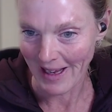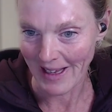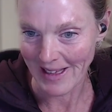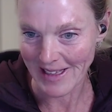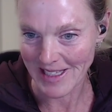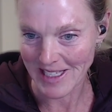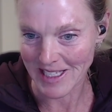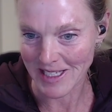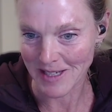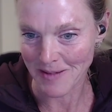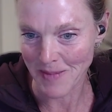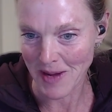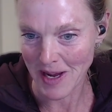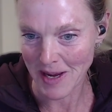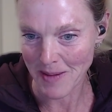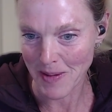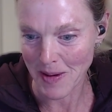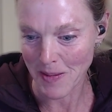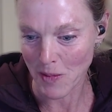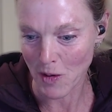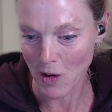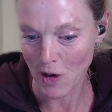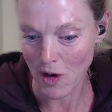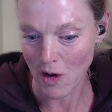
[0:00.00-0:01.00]
It's to make
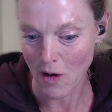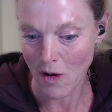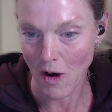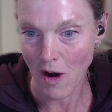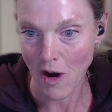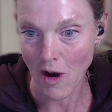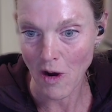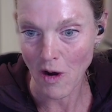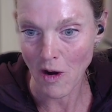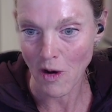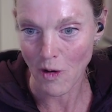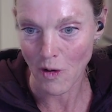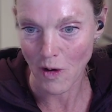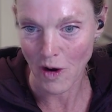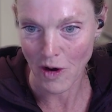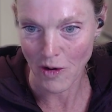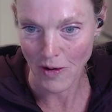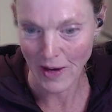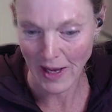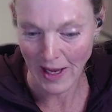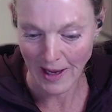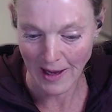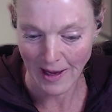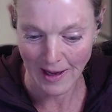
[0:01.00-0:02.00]
people go, oh,
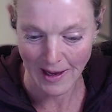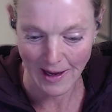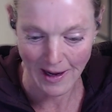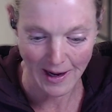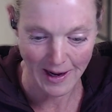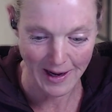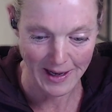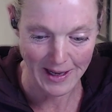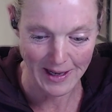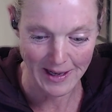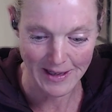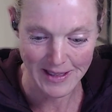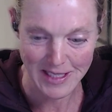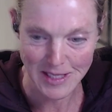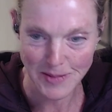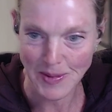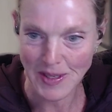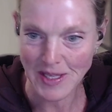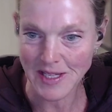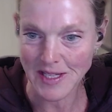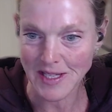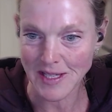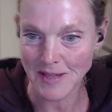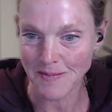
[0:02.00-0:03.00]
okay, I can
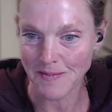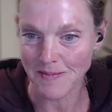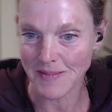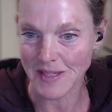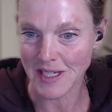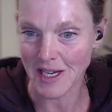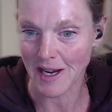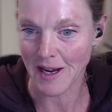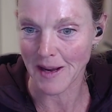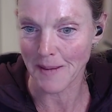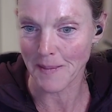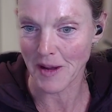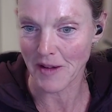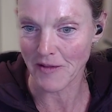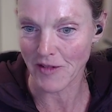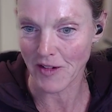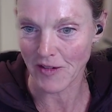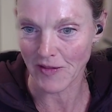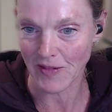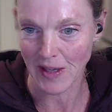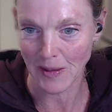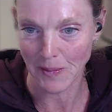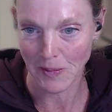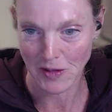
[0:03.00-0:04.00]
spend some time at
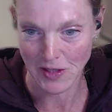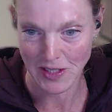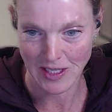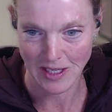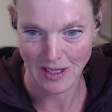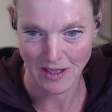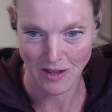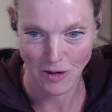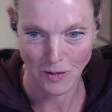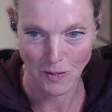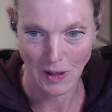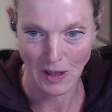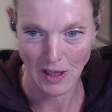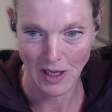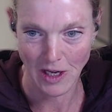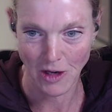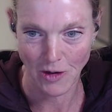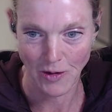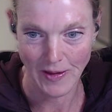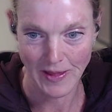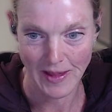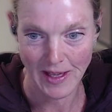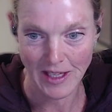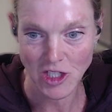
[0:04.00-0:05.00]
50% or
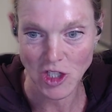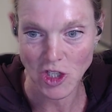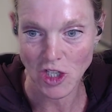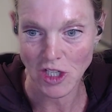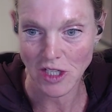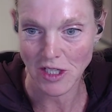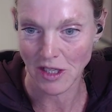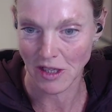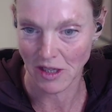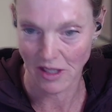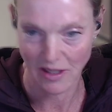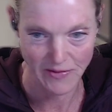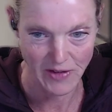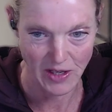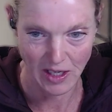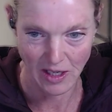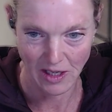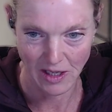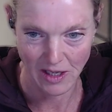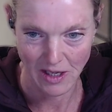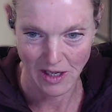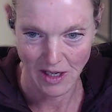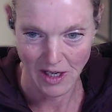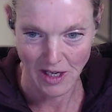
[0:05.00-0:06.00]
below. And that's just
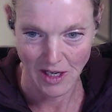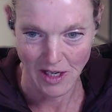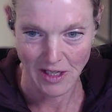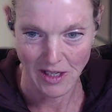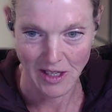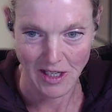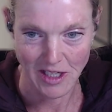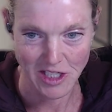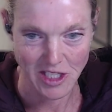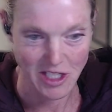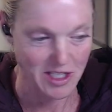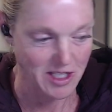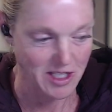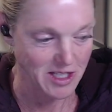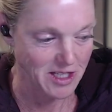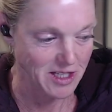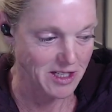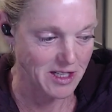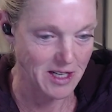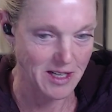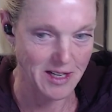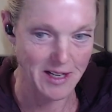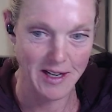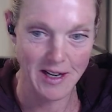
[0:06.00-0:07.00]
living. That's like
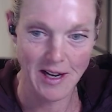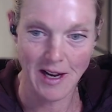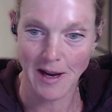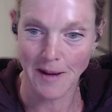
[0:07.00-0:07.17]
getting